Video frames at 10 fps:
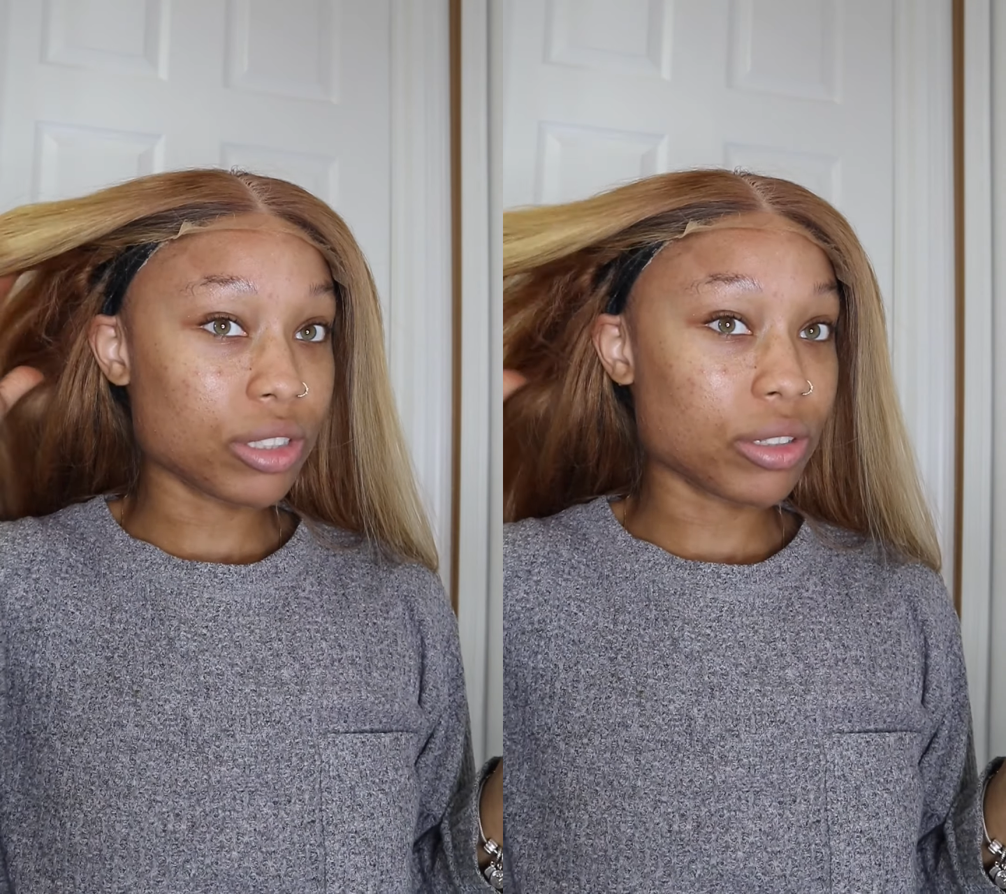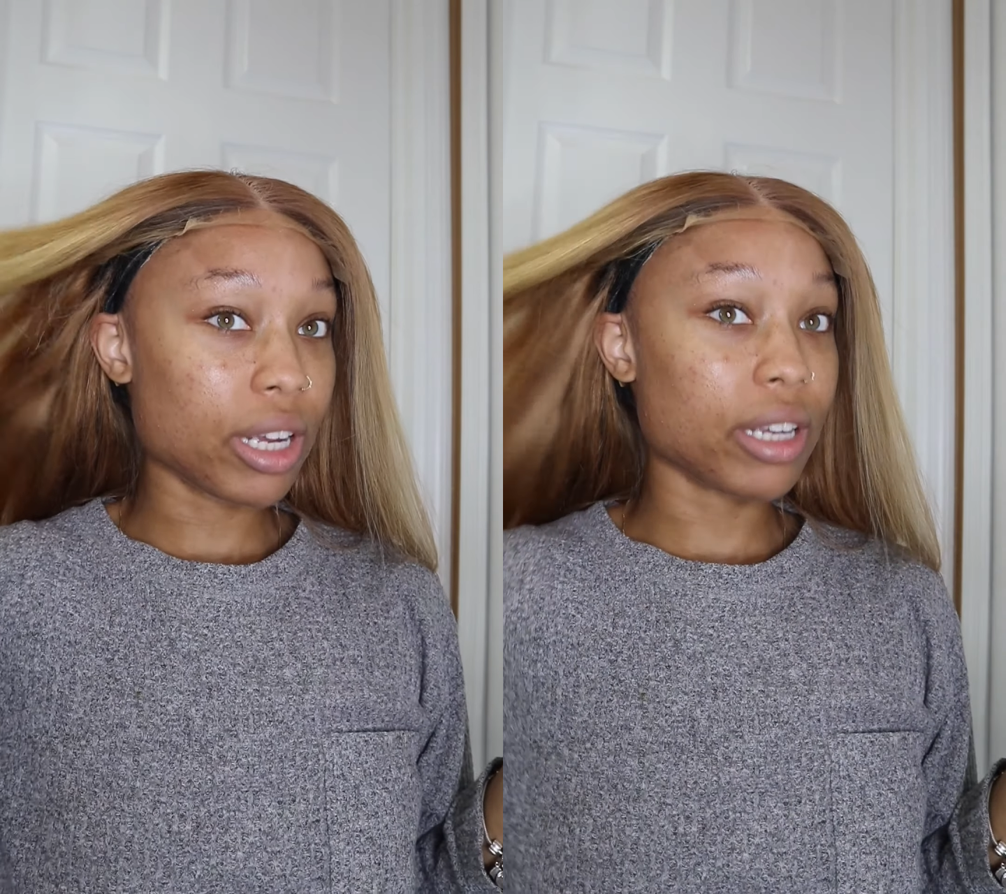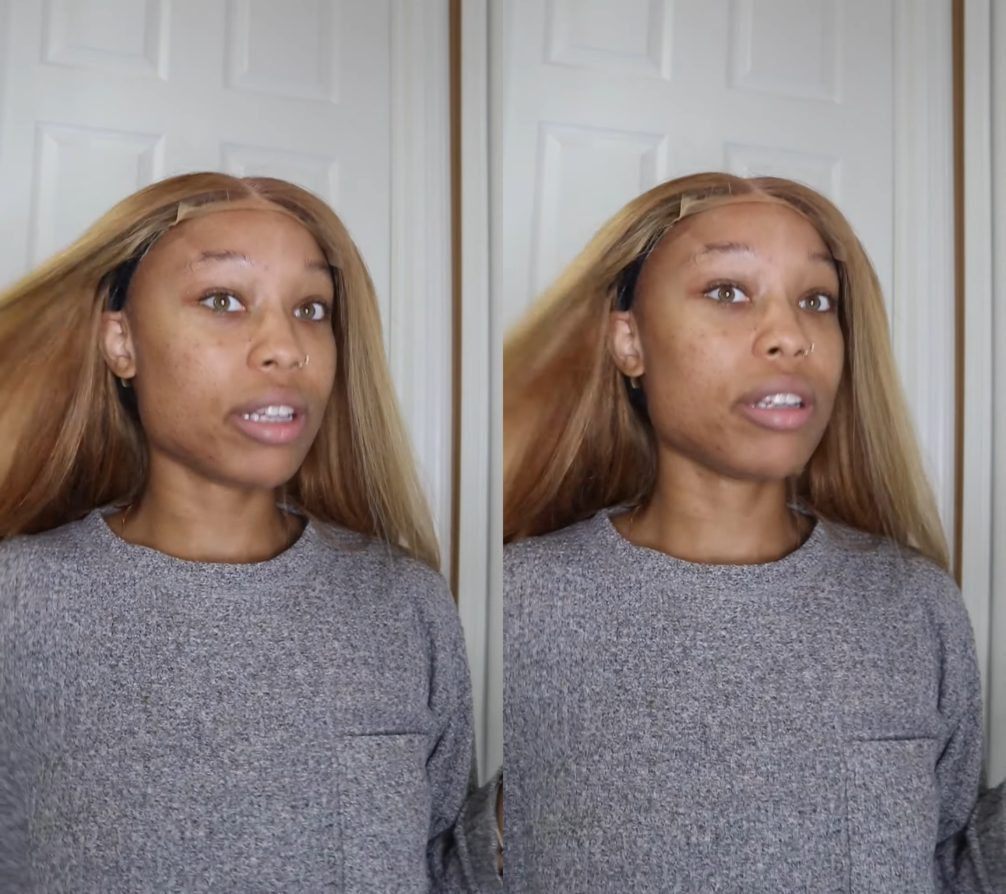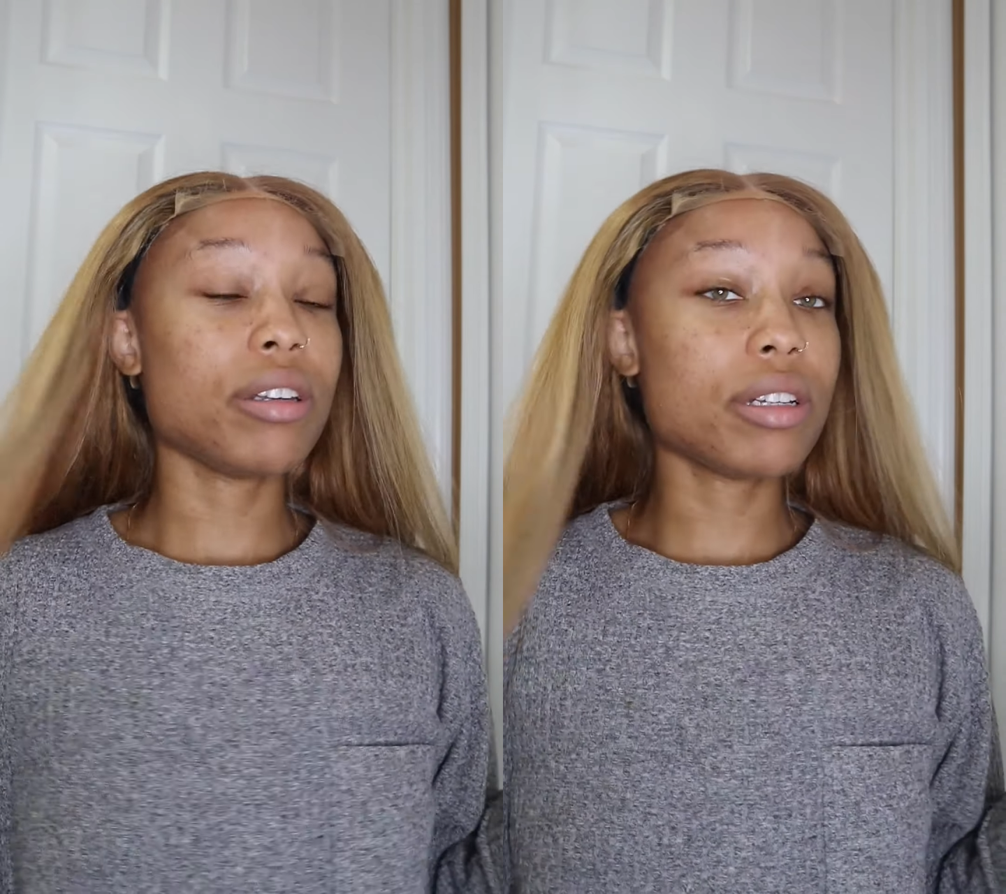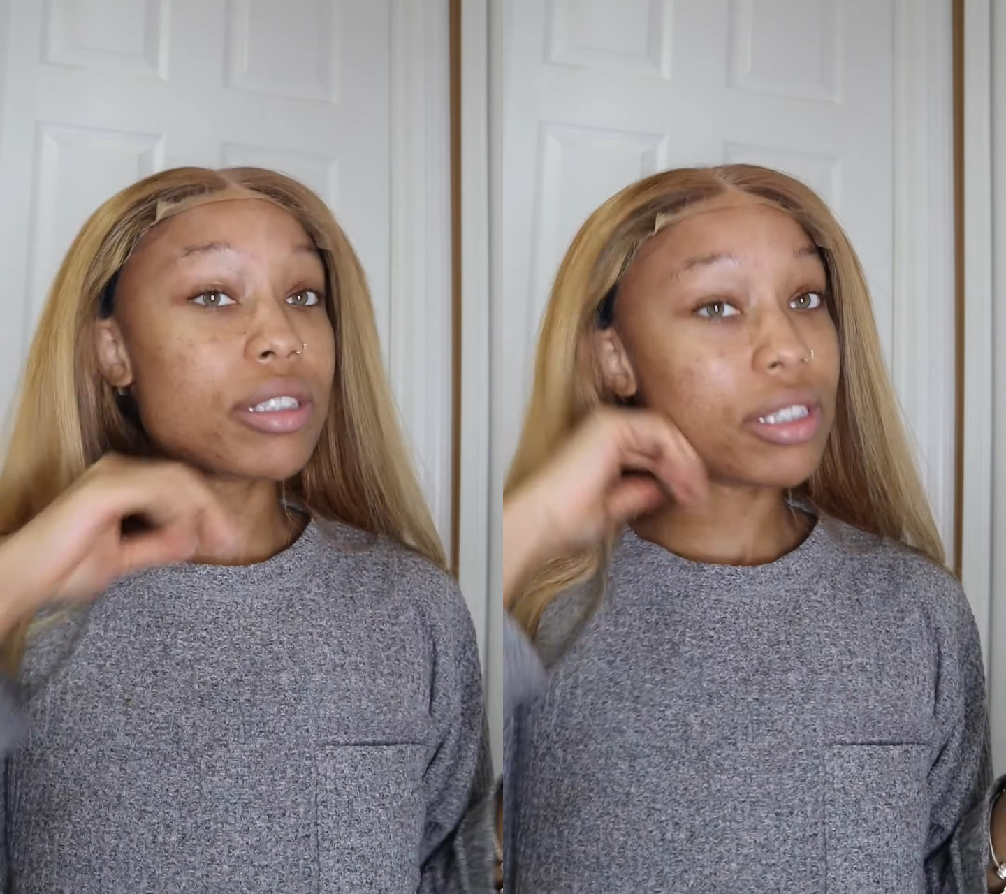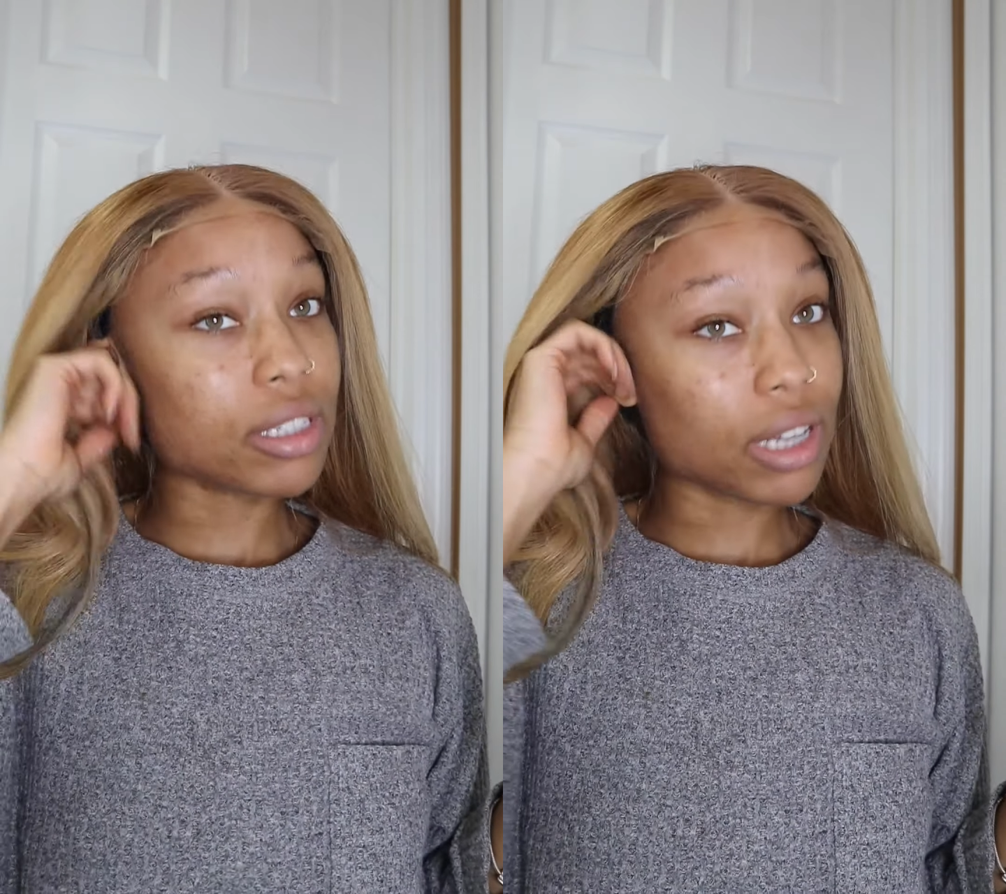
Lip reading: so like you can see